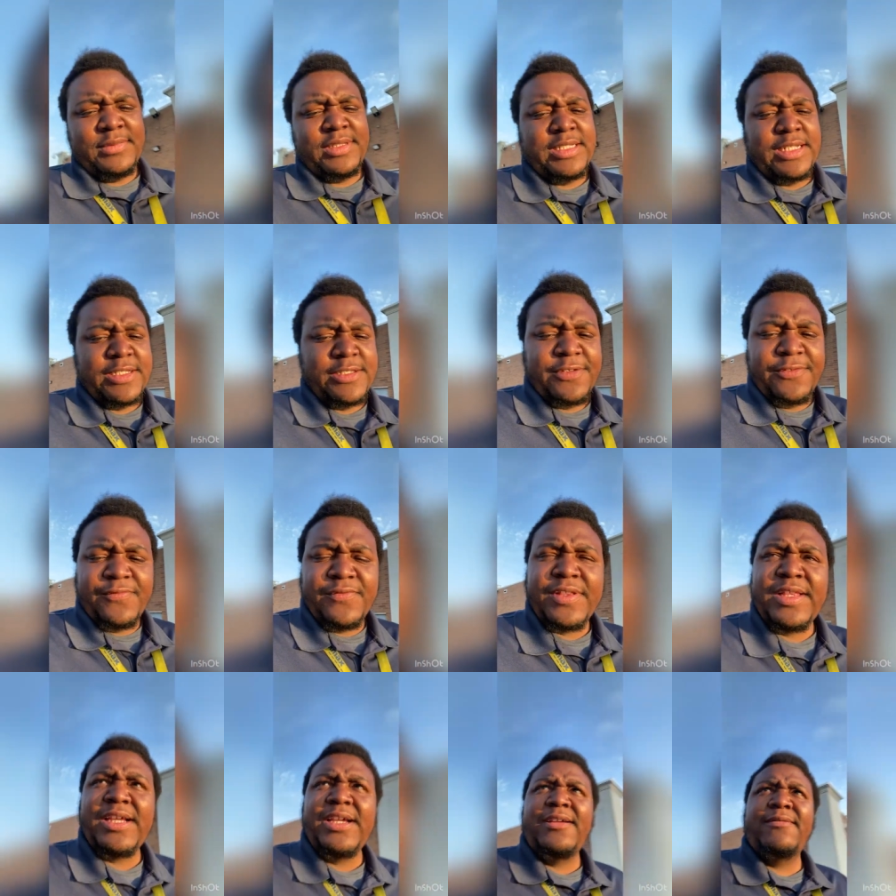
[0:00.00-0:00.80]
stay tuned
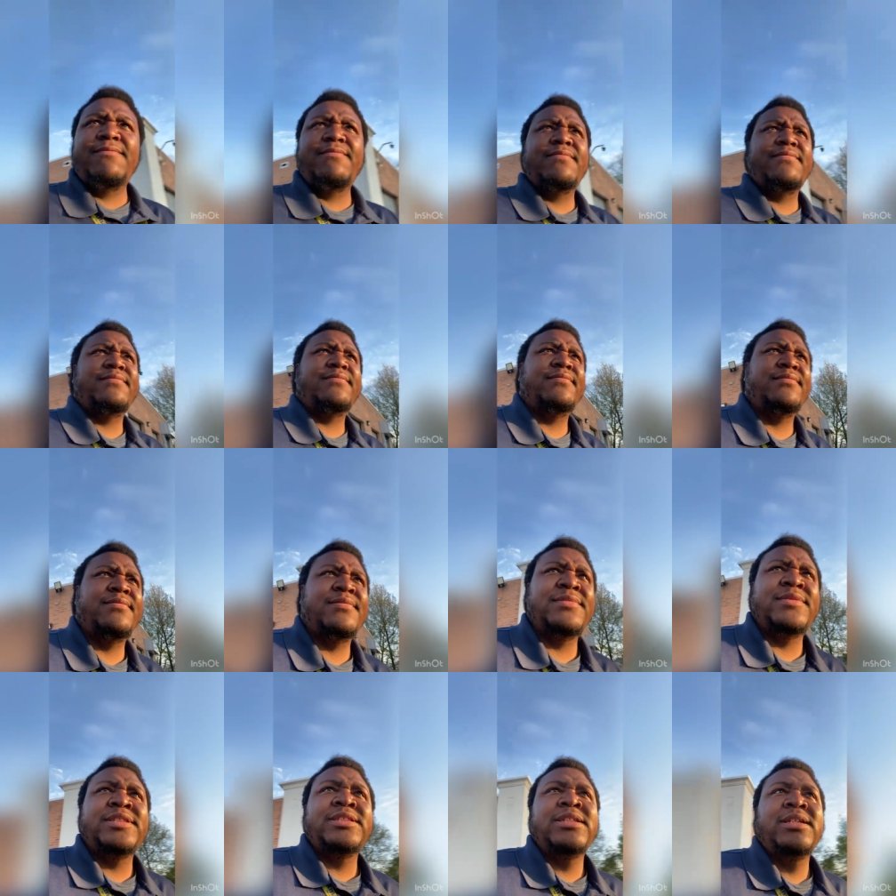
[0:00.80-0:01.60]
for that.
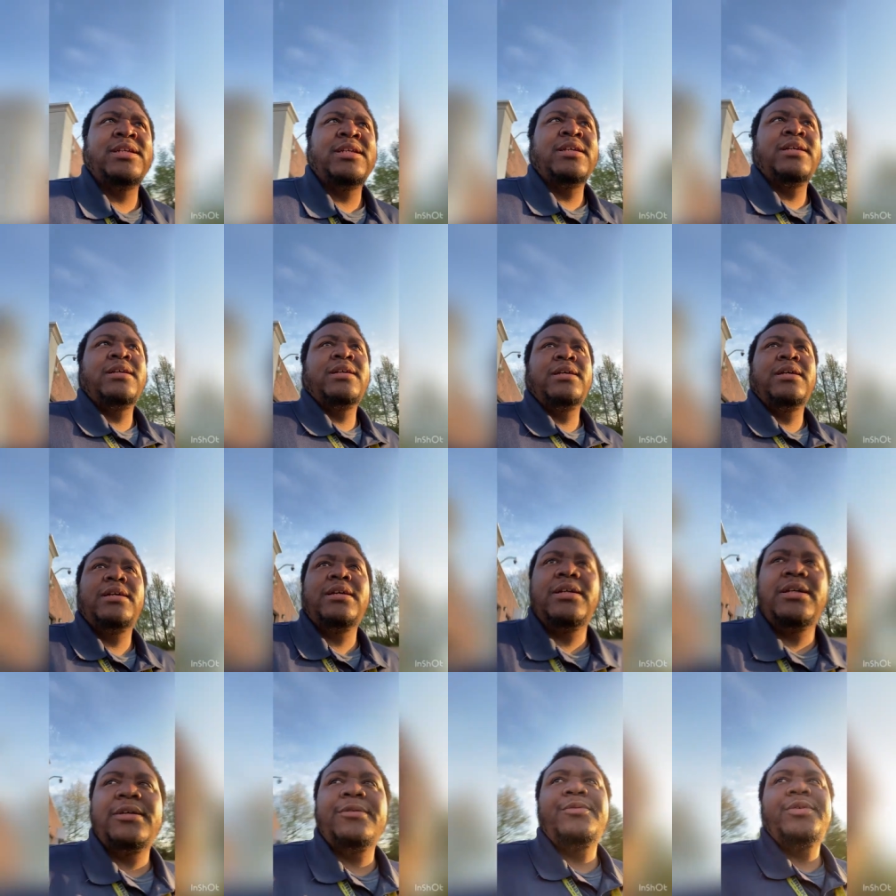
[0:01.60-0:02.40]

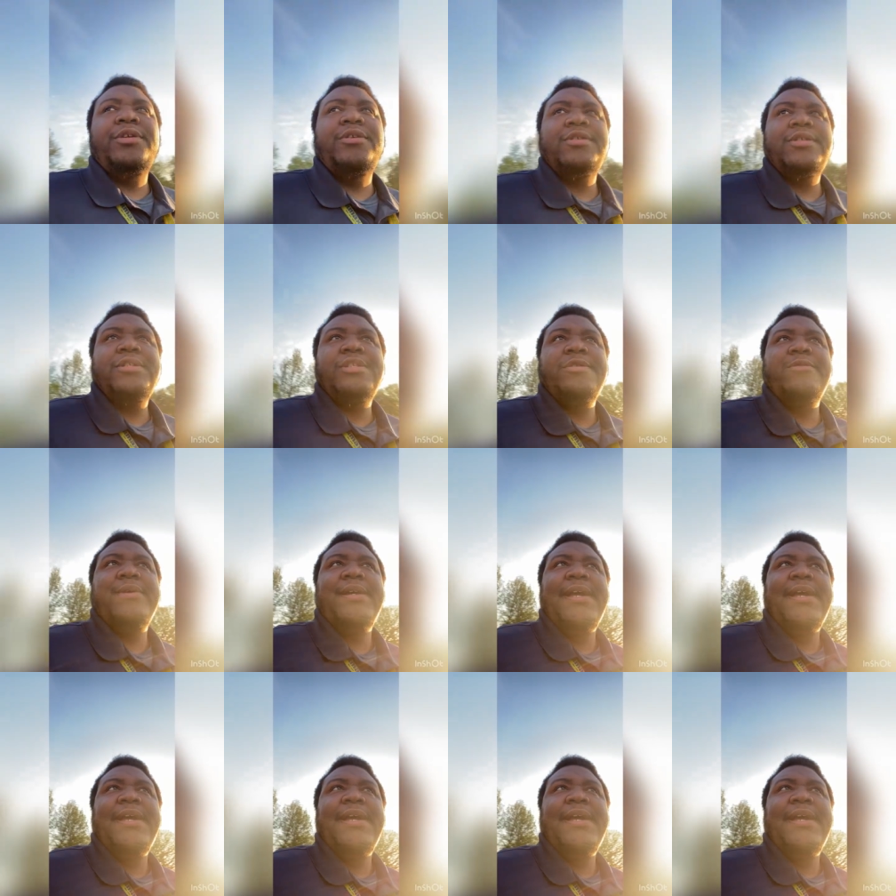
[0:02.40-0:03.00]
We're gonna see what